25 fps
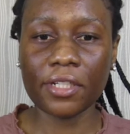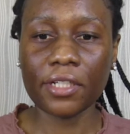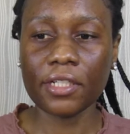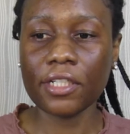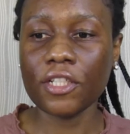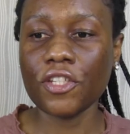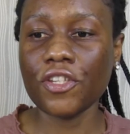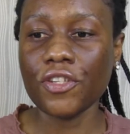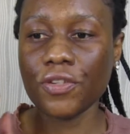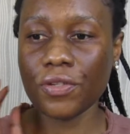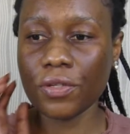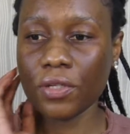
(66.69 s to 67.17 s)

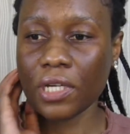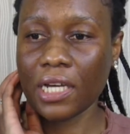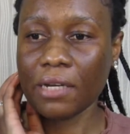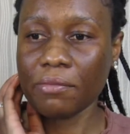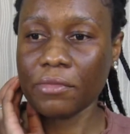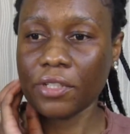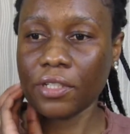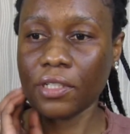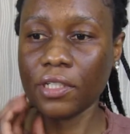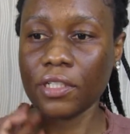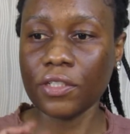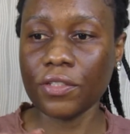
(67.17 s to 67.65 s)
gonna
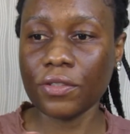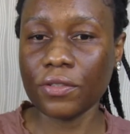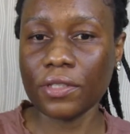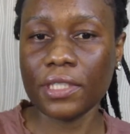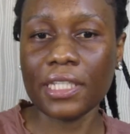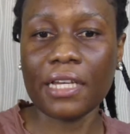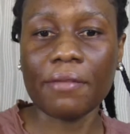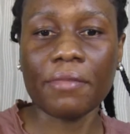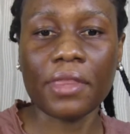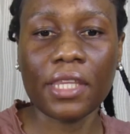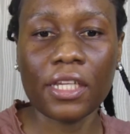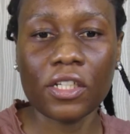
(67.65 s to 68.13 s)
do
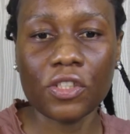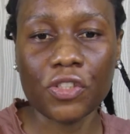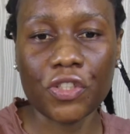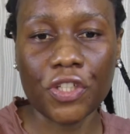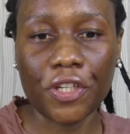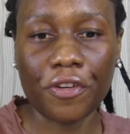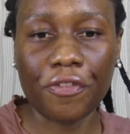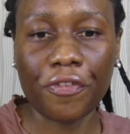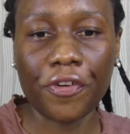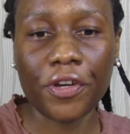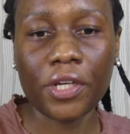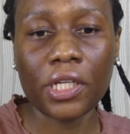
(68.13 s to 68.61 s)
something
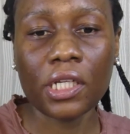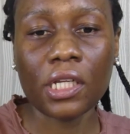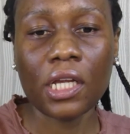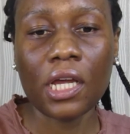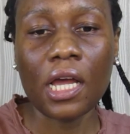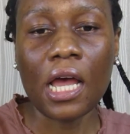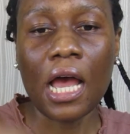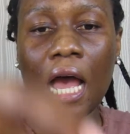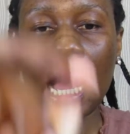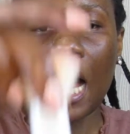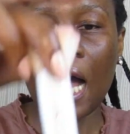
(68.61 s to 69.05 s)
different.